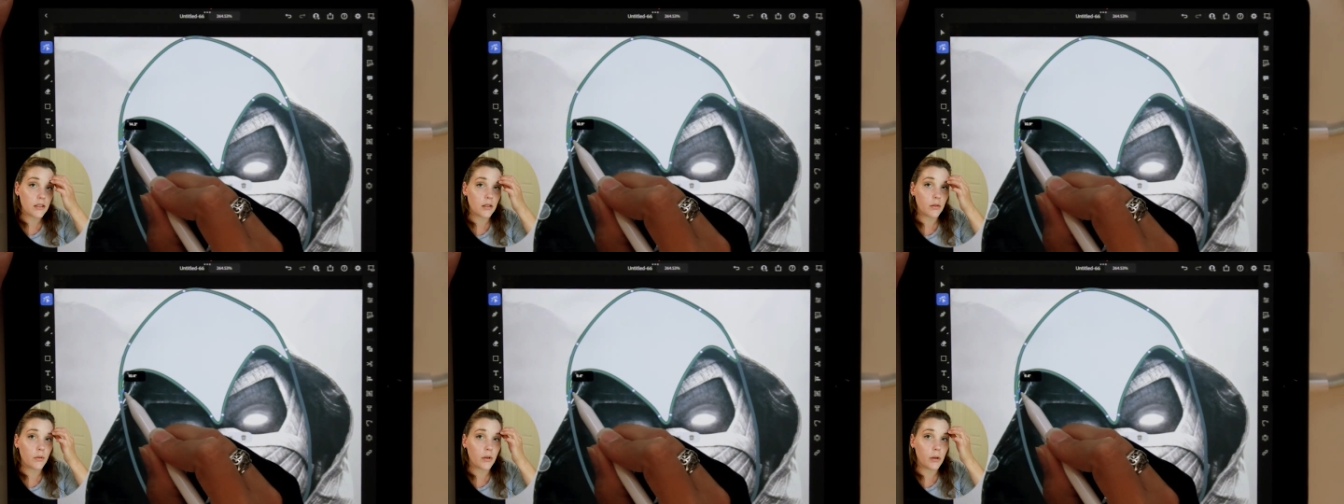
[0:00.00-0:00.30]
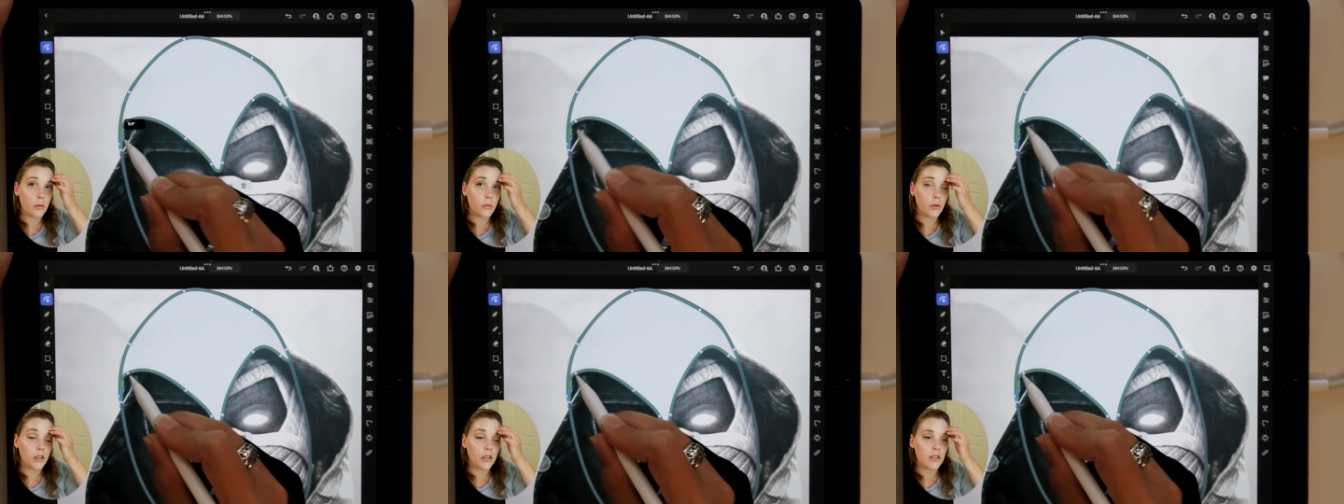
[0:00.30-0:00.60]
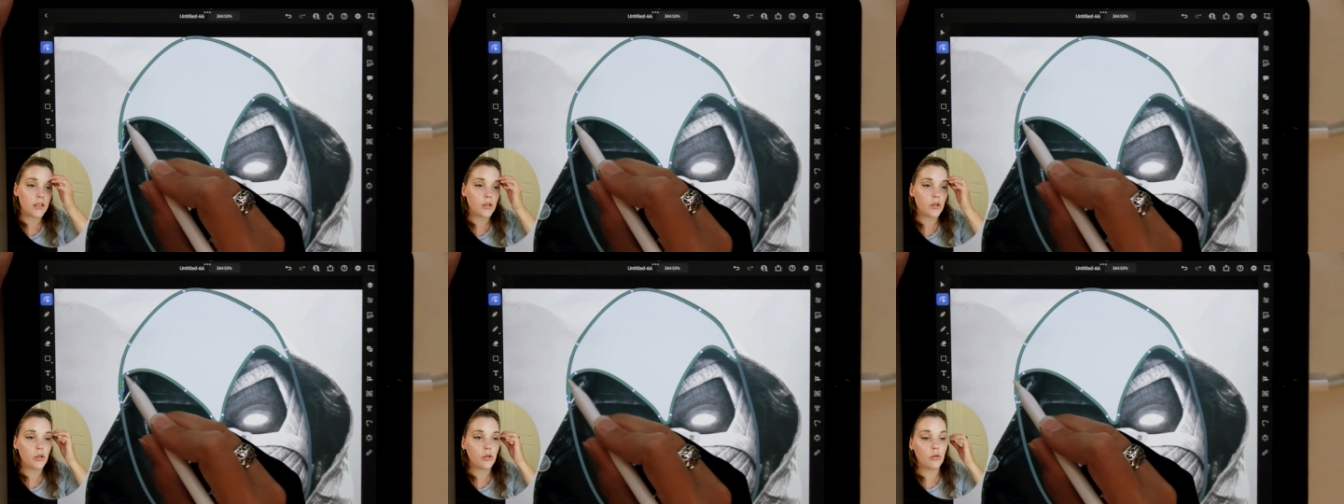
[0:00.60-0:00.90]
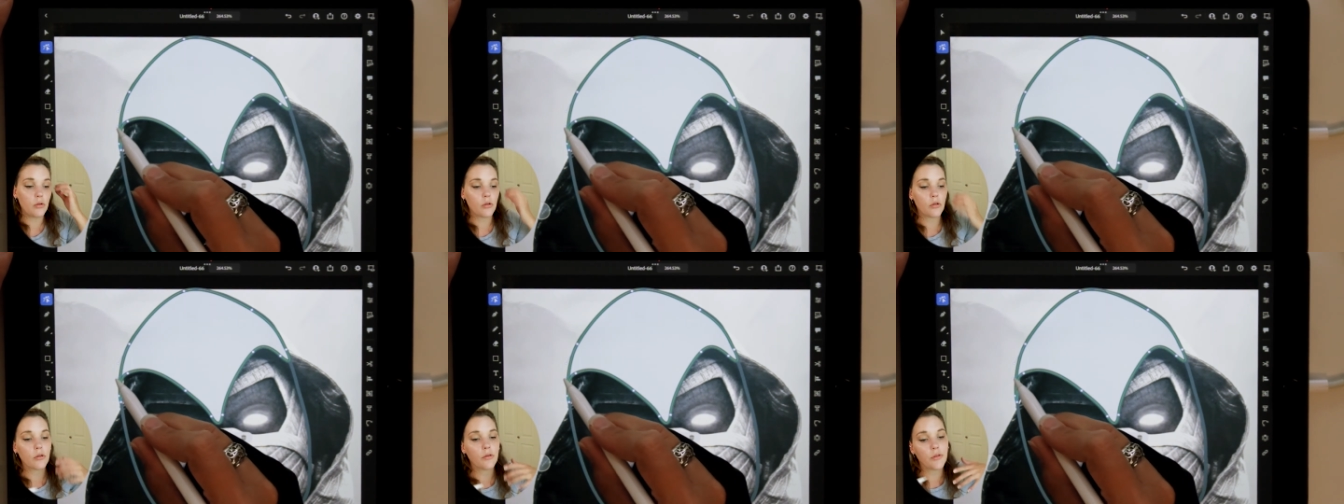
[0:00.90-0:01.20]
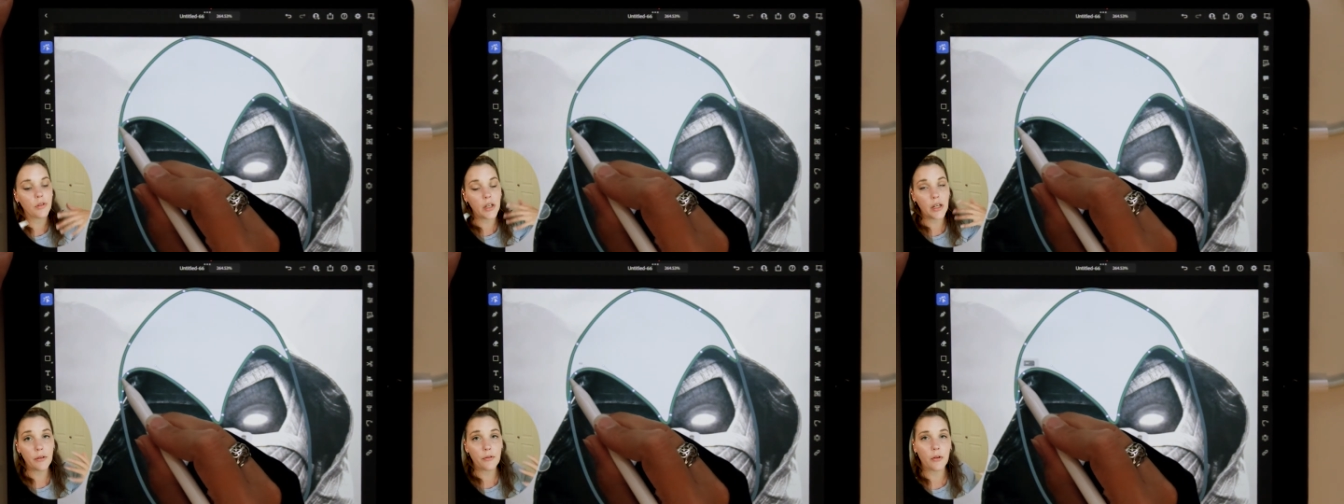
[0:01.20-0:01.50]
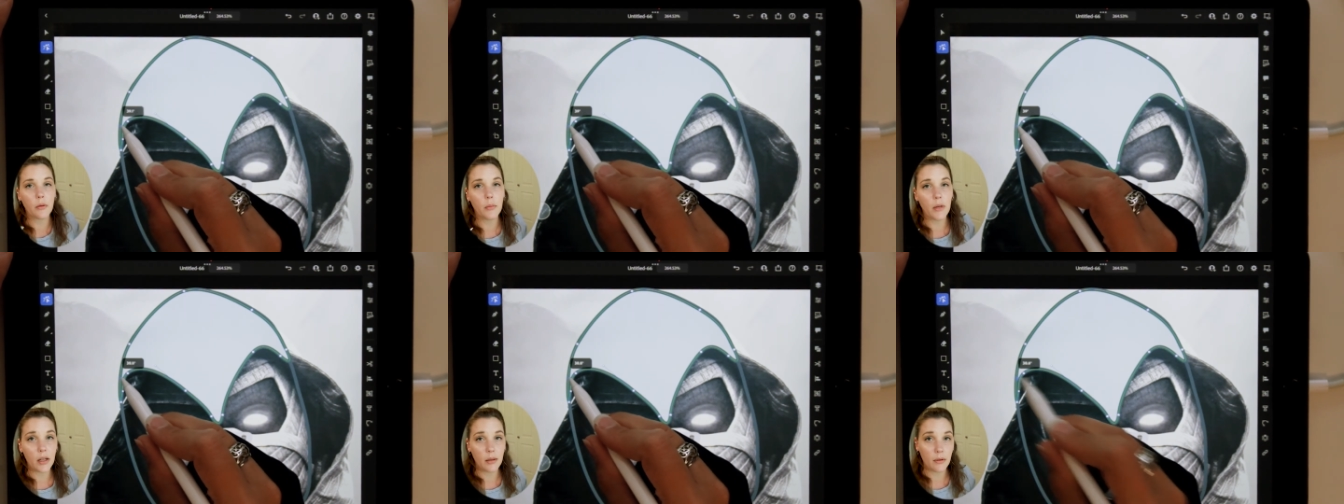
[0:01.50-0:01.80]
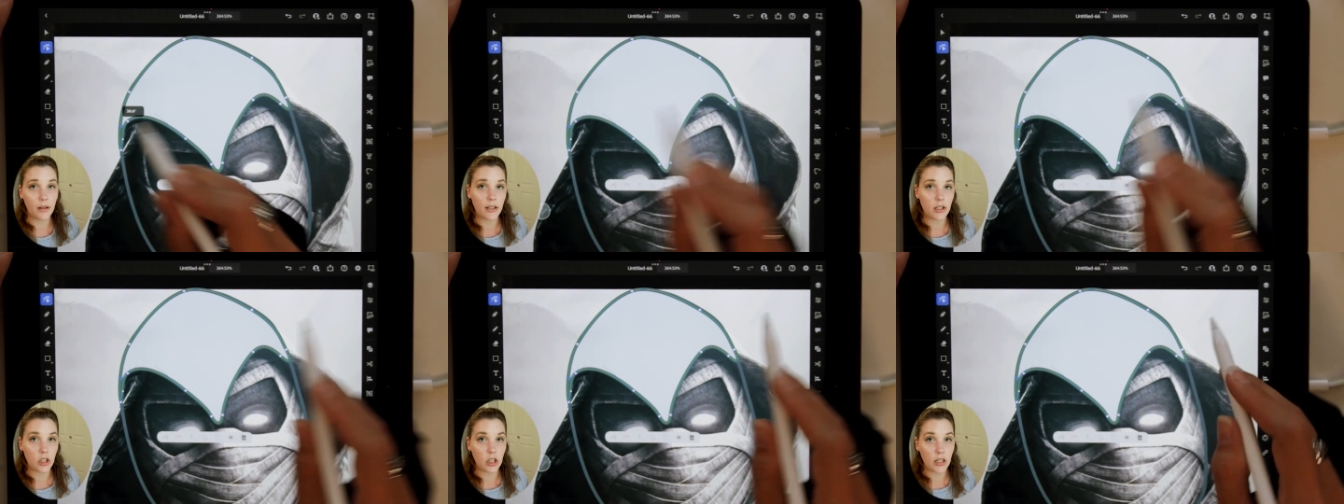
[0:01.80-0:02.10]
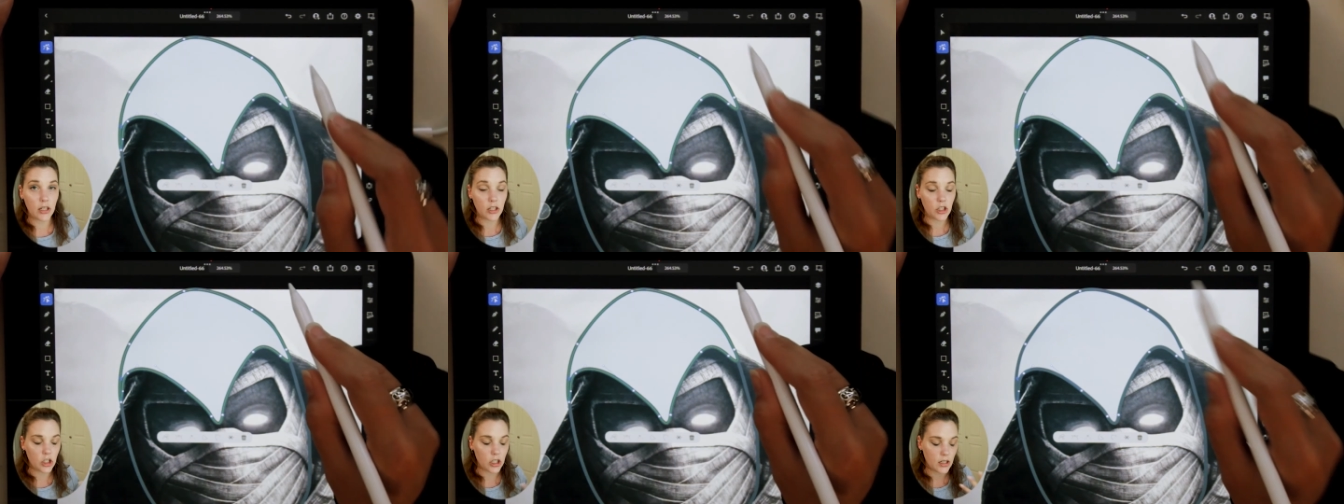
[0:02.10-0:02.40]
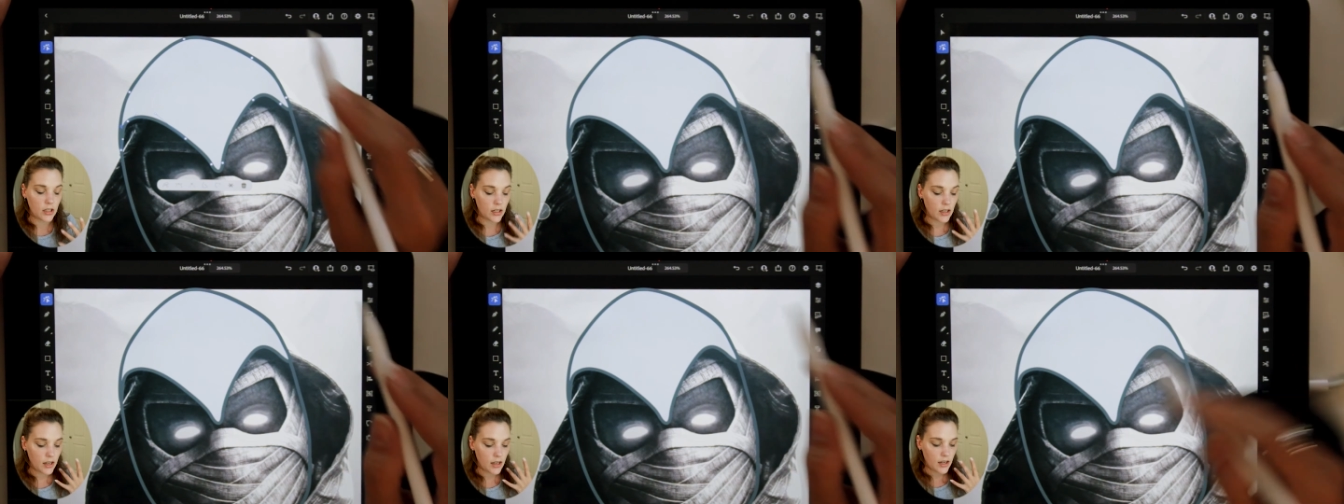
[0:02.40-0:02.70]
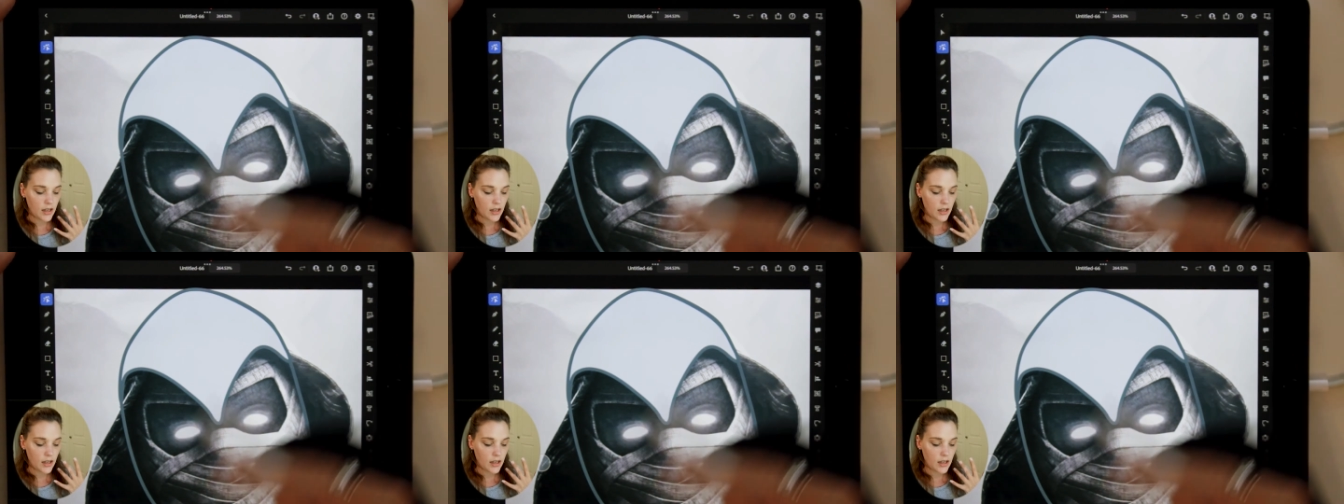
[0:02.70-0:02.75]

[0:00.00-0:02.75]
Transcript: if I wanted to create from my imagination